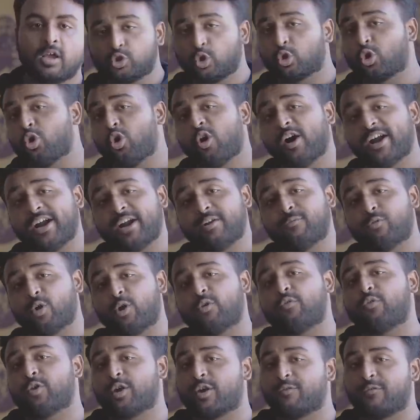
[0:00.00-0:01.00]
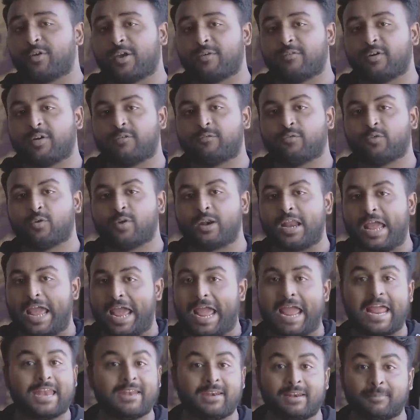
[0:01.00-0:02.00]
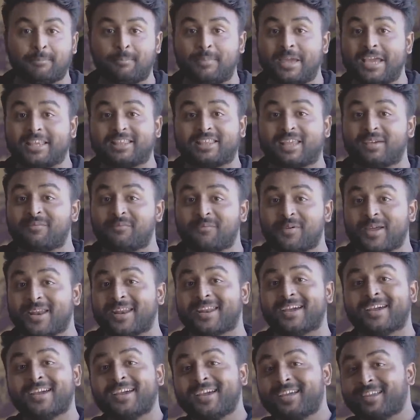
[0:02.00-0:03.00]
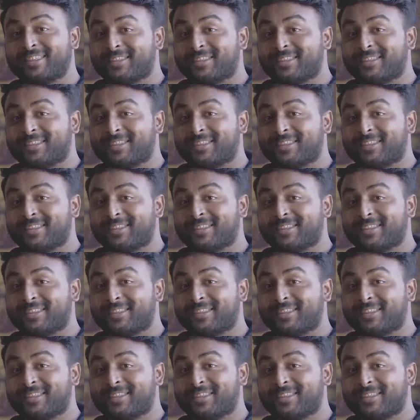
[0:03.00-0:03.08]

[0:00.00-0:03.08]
So go ahead, vote for your favorite phone and make them win